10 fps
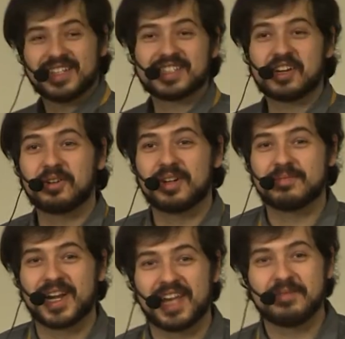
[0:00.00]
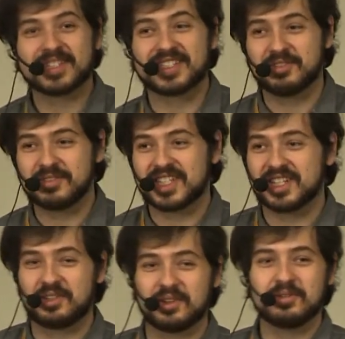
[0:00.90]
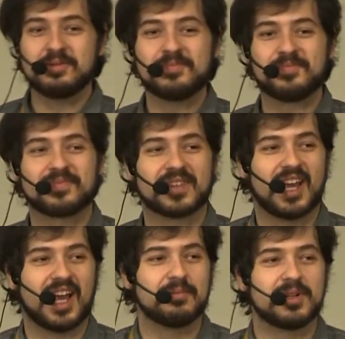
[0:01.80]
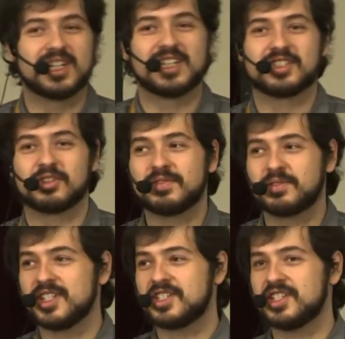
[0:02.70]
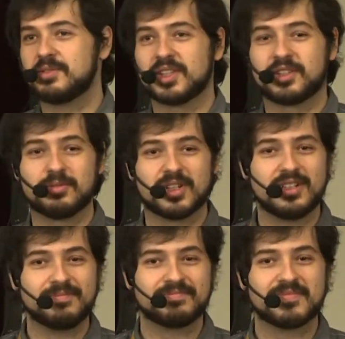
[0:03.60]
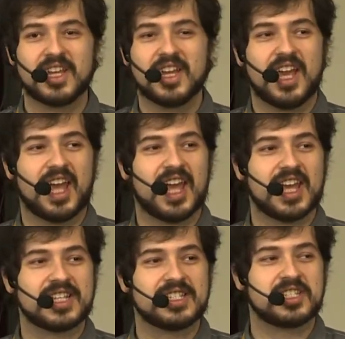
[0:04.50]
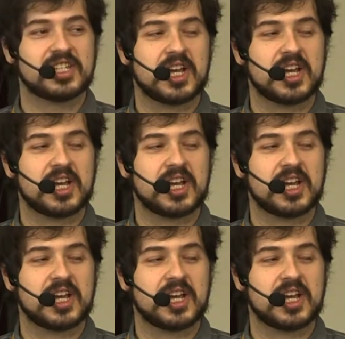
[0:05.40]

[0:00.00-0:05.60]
So my name is Danut Enachioiu. I'm a software engineer with Google, and